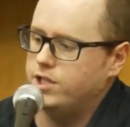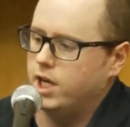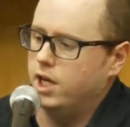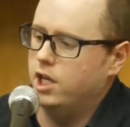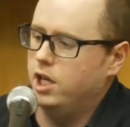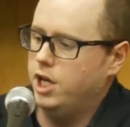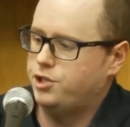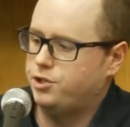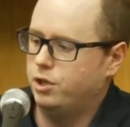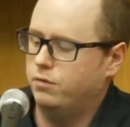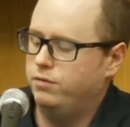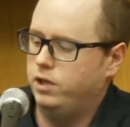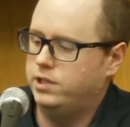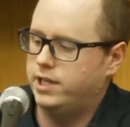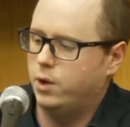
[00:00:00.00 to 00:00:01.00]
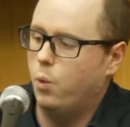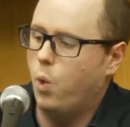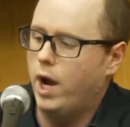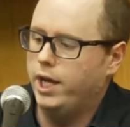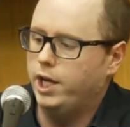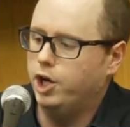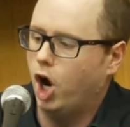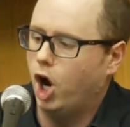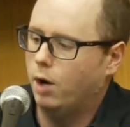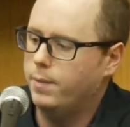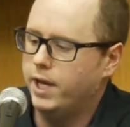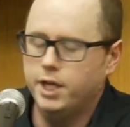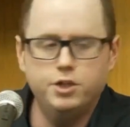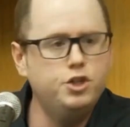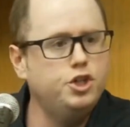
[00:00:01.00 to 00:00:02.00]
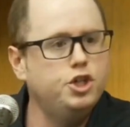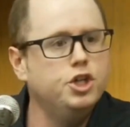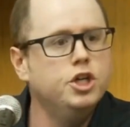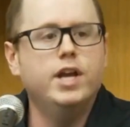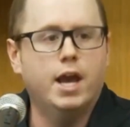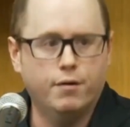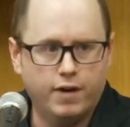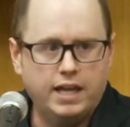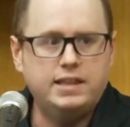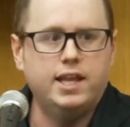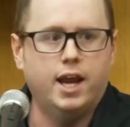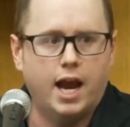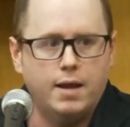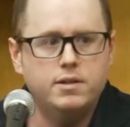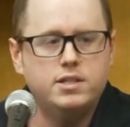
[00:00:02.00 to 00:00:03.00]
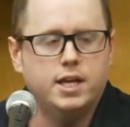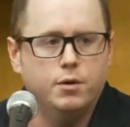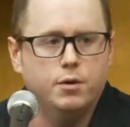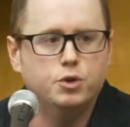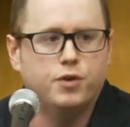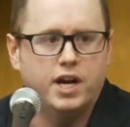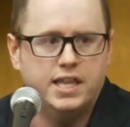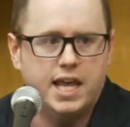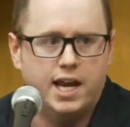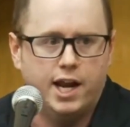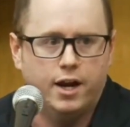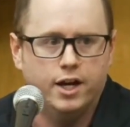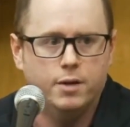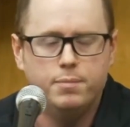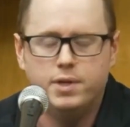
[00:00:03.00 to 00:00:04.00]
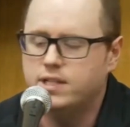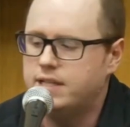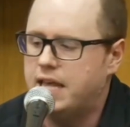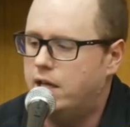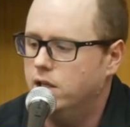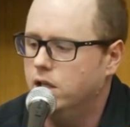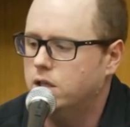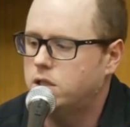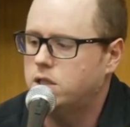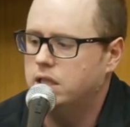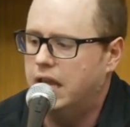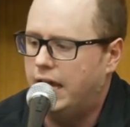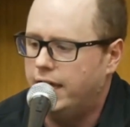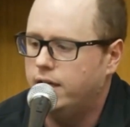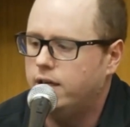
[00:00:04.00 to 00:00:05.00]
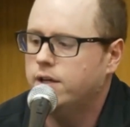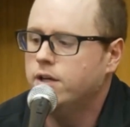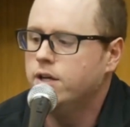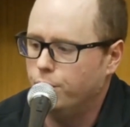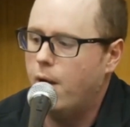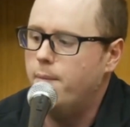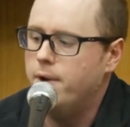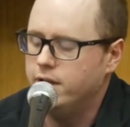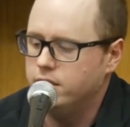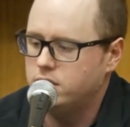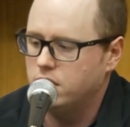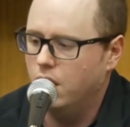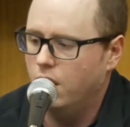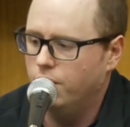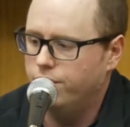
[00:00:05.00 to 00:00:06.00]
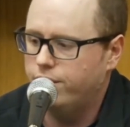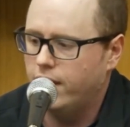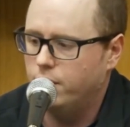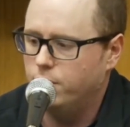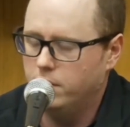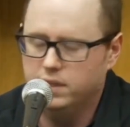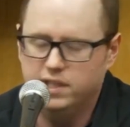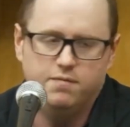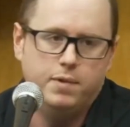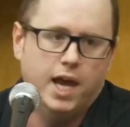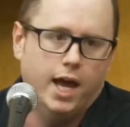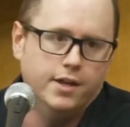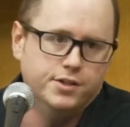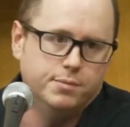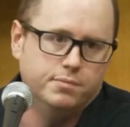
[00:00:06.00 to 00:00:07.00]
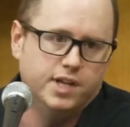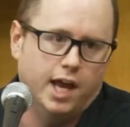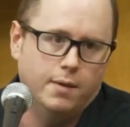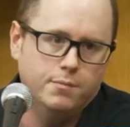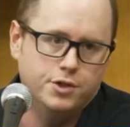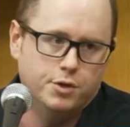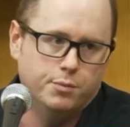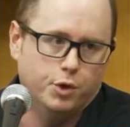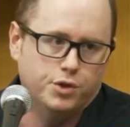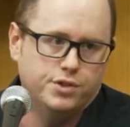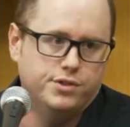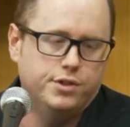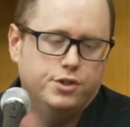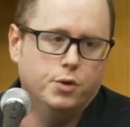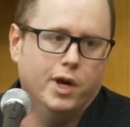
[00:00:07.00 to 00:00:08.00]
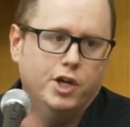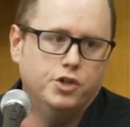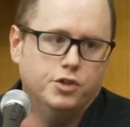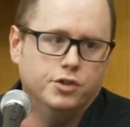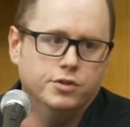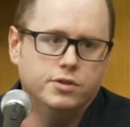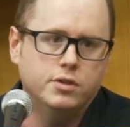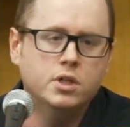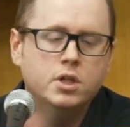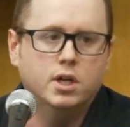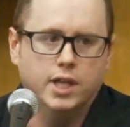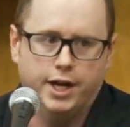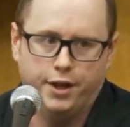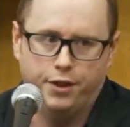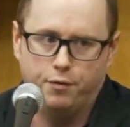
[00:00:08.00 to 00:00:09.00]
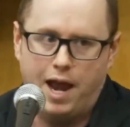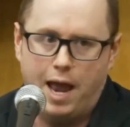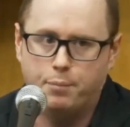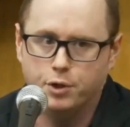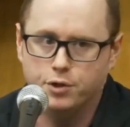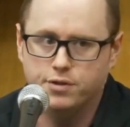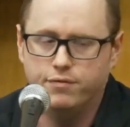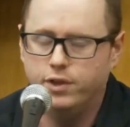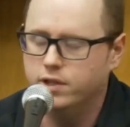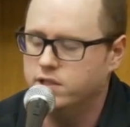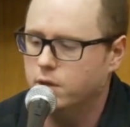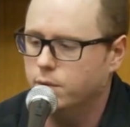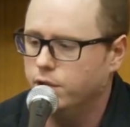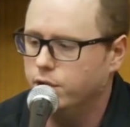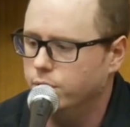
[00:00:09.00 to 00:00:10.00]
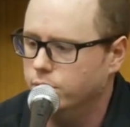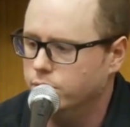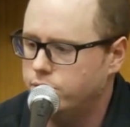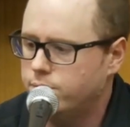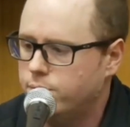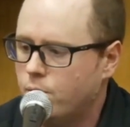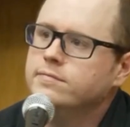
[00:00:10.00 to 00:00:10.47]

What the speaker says: there's a cluster of looks like white garbage. Yeah, right there. I'd say it was right in that area because that looks like the remnants of kind of what we leave behind sometimes in emergent situations. A lot of the wrappers of things that we use.